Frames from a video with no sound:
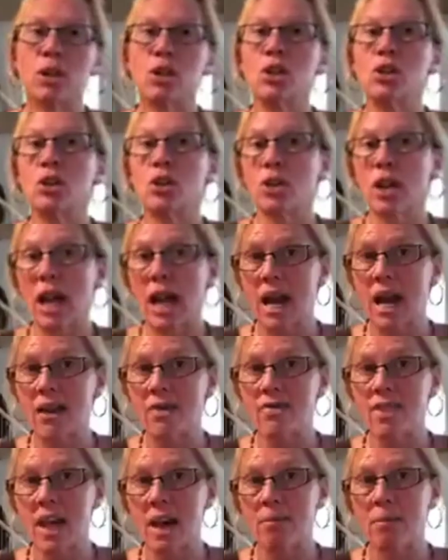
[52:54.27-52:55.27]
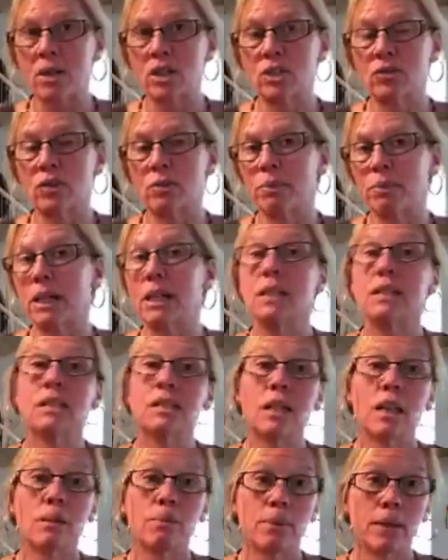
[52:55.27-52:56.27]
but you don't have that much of
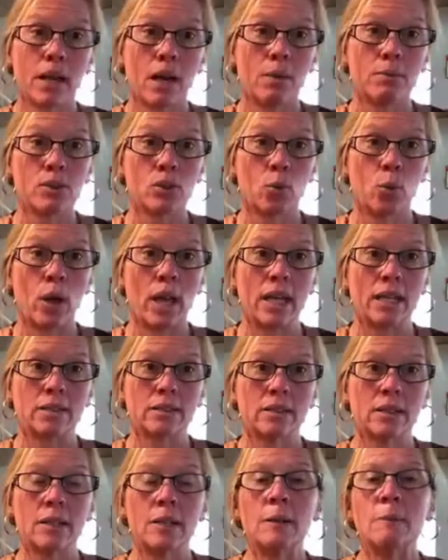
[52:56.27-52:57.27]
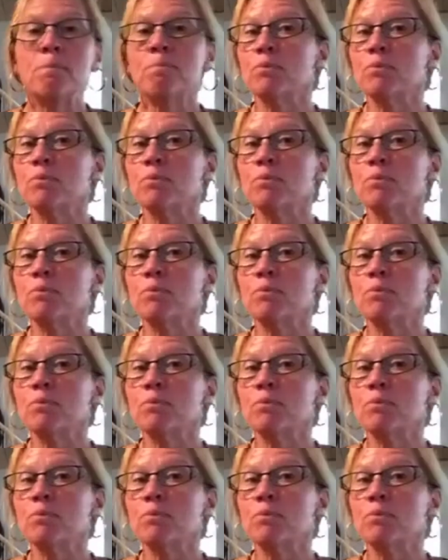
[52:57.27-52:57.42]
abundance that it becomes a waste.